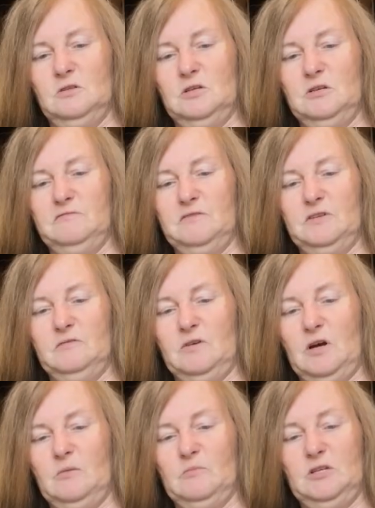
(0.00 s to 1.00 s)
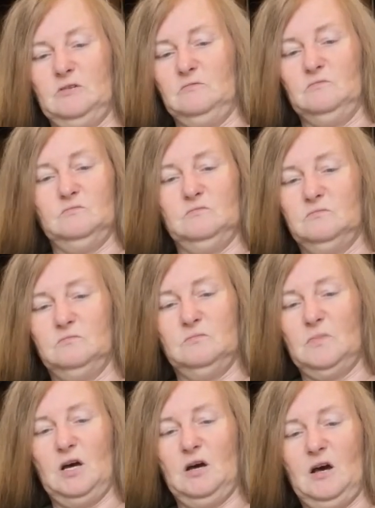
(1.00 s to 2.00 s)

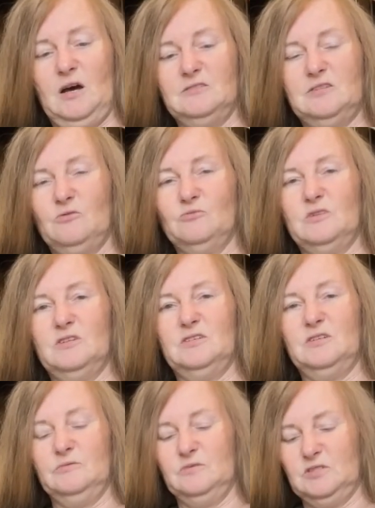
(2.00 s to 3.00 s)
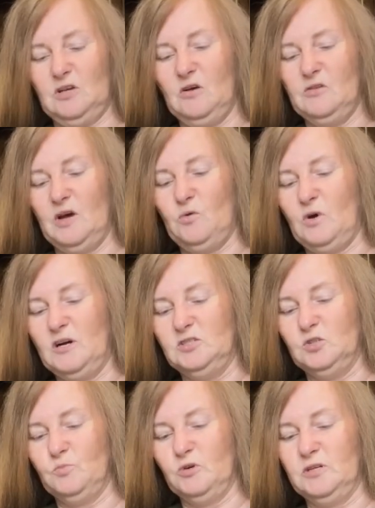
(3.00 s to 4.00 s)
I don't think it was all that
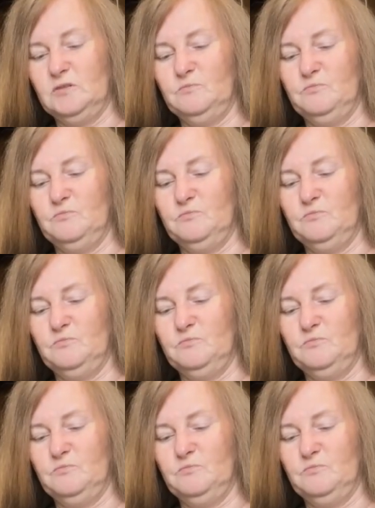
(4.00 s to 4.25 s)
widespread.